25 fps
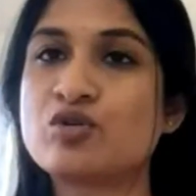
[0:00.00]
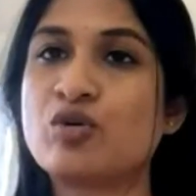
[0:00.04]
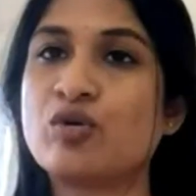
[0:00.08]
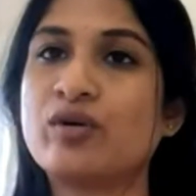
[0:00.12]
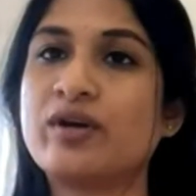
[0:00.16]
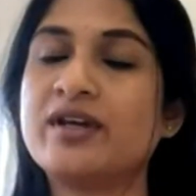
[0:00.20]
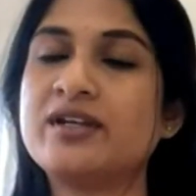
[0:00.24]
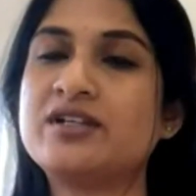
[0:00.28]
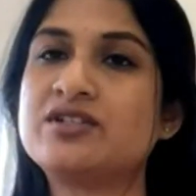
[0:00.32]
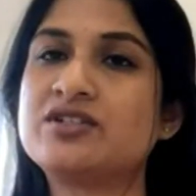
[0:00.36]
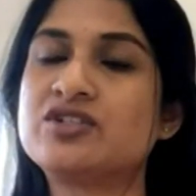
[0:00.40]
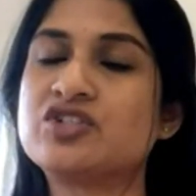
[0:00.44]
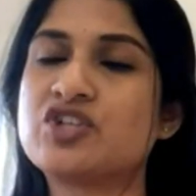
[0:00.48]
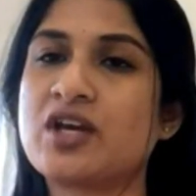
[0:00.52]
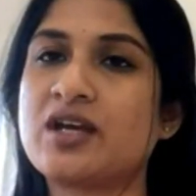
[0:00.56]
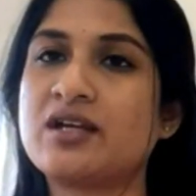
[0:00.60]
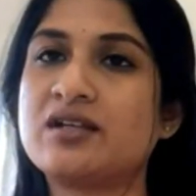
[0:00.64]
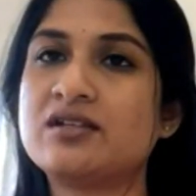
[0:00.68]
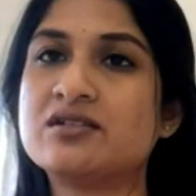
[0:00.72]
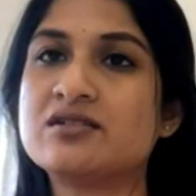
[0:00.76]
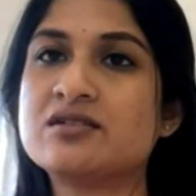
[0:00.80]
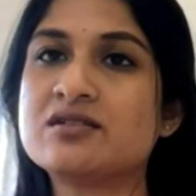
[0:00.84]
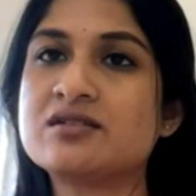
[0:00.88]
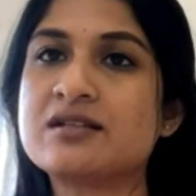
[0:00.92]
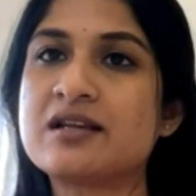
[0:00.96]
it
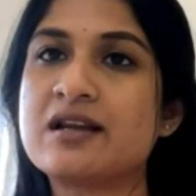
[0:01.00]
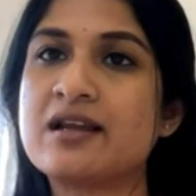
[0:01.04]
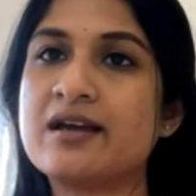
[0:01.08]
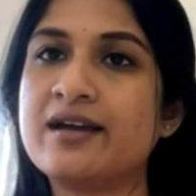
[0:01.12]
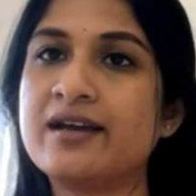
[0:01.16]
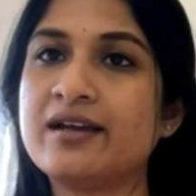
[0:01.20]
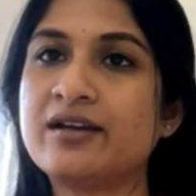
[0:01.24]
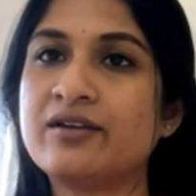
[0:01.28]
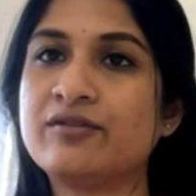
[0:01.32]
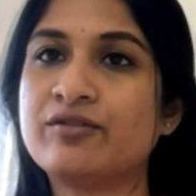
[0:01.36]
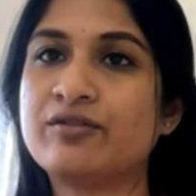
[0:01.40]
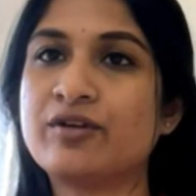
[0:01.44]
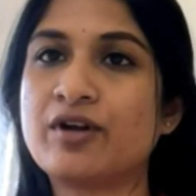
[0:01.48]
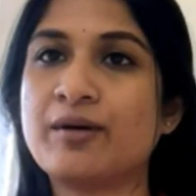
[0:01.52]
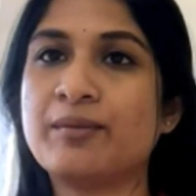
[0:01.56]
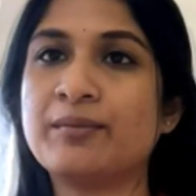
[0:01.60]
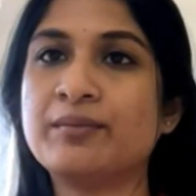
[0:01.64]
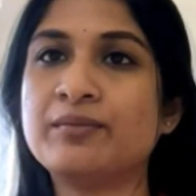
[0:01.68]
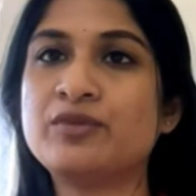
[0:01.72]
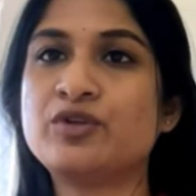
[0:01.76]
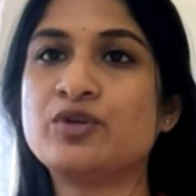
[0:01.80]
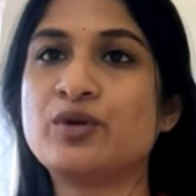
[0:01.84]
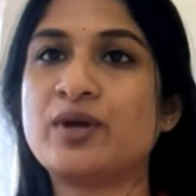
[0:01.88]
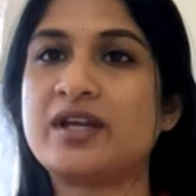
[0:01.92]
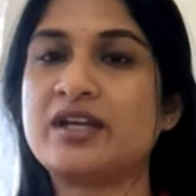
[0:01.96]
changes like
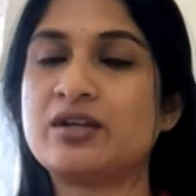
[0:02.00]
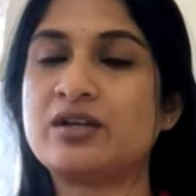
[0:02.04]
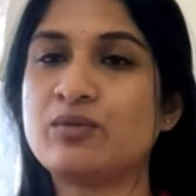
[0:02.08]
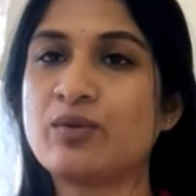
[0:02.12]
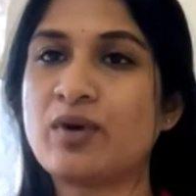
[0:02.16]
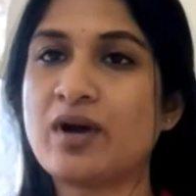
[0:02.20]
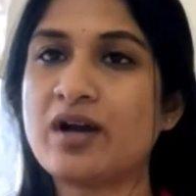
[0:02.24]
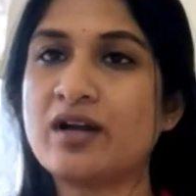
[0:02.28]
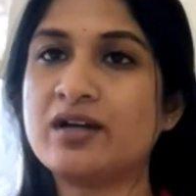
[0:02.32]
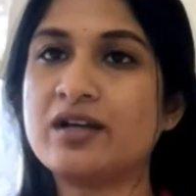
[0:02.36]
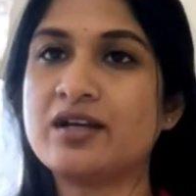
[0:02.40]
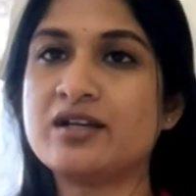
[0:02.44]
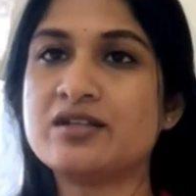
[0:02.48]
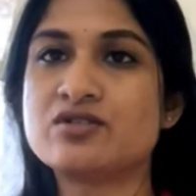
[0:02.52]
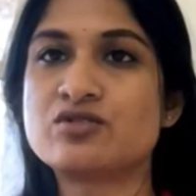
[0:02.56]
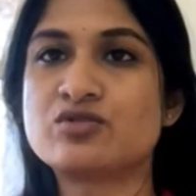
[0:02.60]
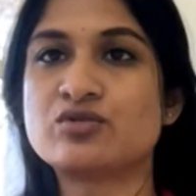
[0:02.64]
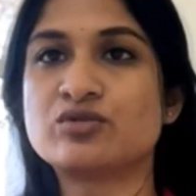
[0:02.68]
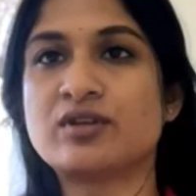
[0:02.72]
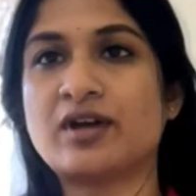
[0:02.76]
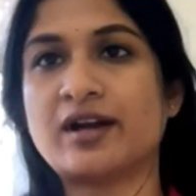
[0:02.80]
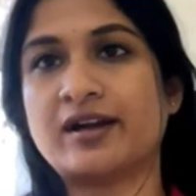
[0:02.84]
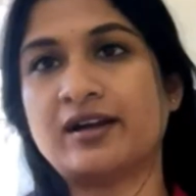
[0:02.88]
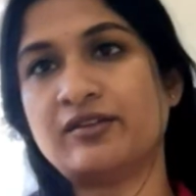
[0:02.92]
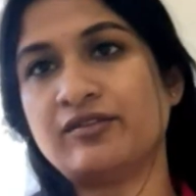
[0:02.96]
from 21 days to
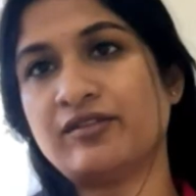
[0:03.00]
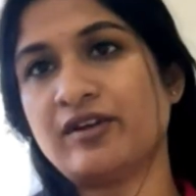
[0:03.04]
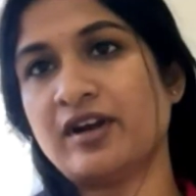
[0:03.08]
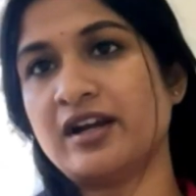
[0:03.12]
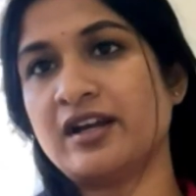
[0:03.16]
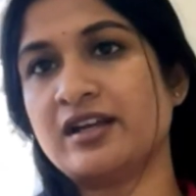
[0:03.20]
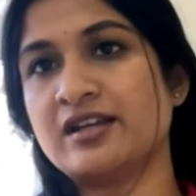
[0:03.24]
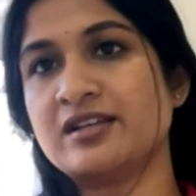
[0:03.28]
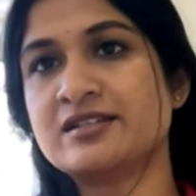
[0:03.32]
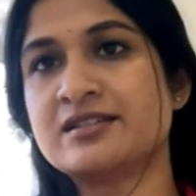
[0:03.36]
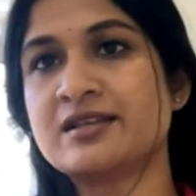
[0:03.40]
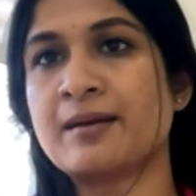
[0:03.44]
35 days.